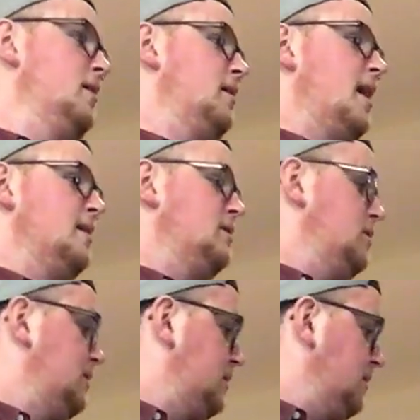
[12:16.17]
Guys,
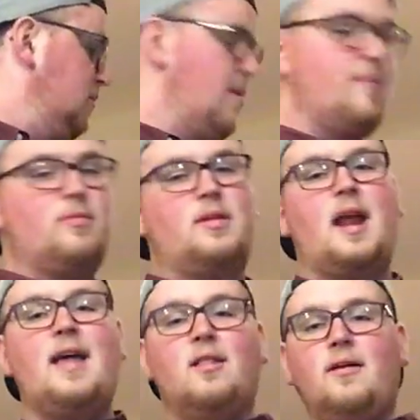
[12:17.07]
just remember that
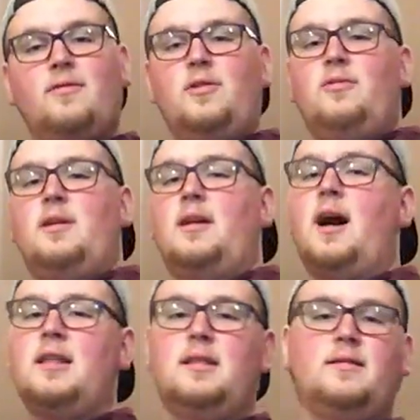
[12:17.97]
I love you, that
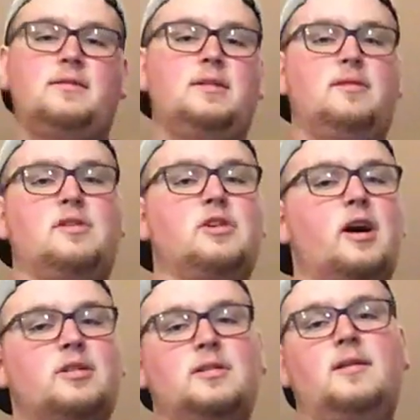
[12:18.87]
God loves you, that
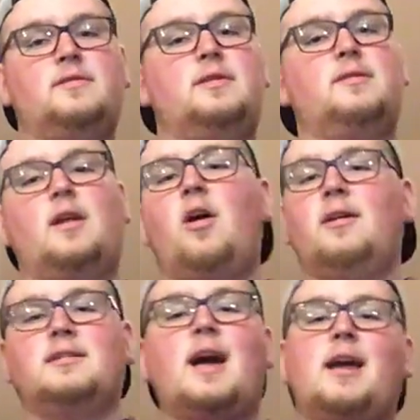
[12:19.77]
Josh loves you, that our
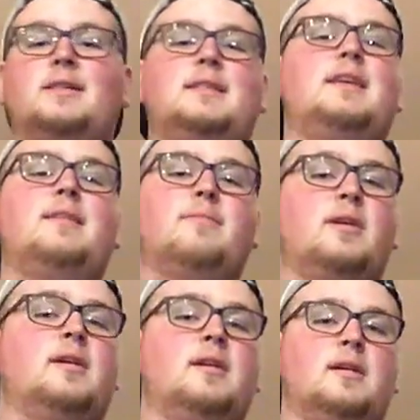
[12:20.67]
entire team
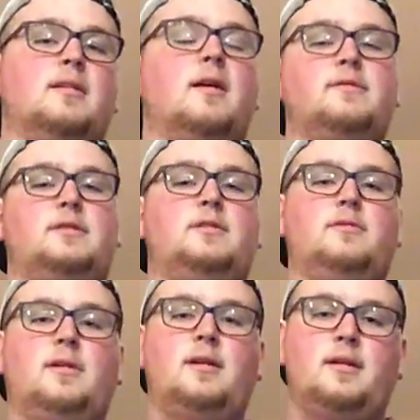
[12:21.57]
loves
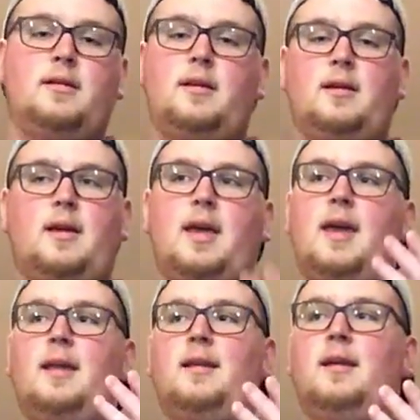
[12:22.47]
you,
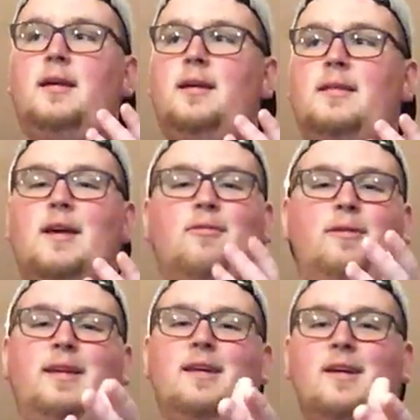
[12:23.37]
and that
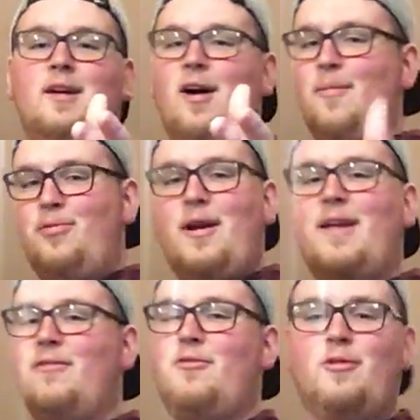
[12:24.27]
we are
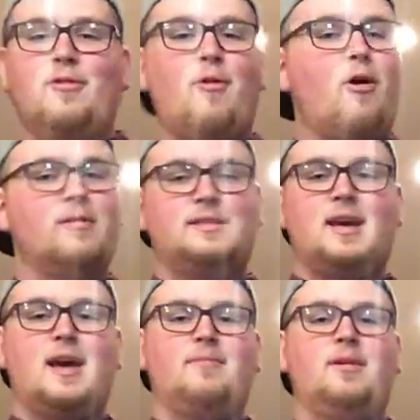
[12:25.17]
praying for you all the
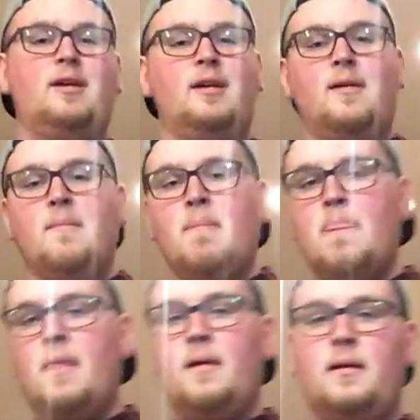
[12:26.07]
time.
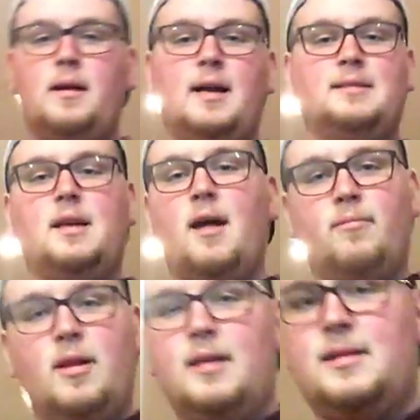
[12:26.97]
Guys, God
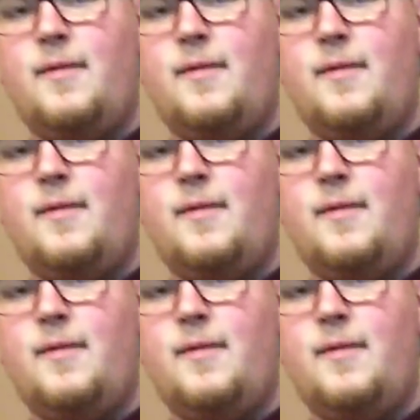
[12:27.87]
bless.